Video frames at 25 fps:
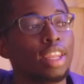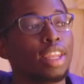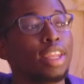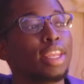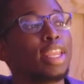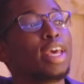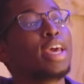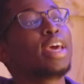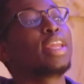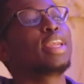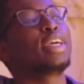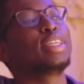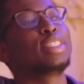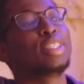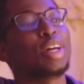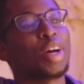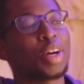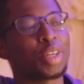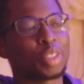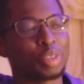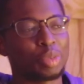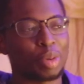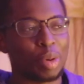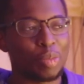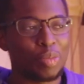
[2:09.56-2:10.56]
And then I
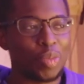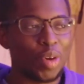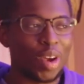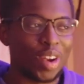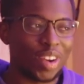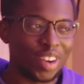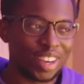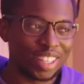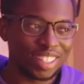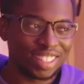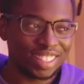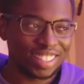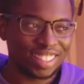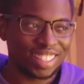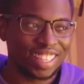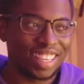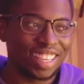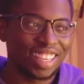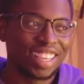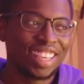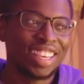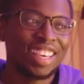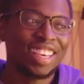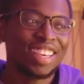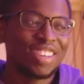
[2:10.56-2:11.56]
talked to my parents
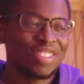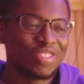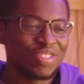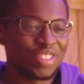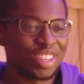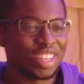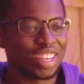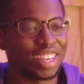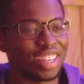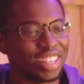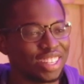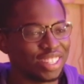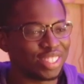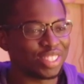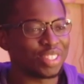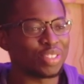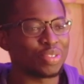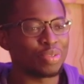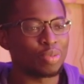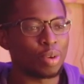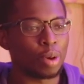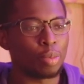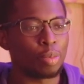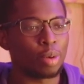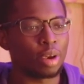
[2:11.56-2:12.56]
because
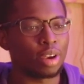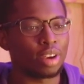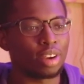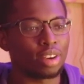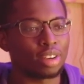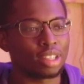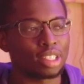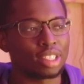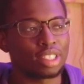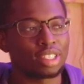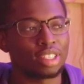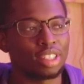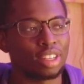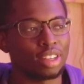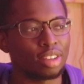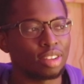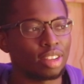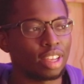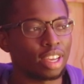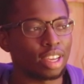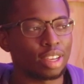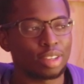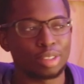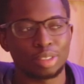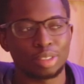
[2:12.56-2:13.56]
my parents, you know, like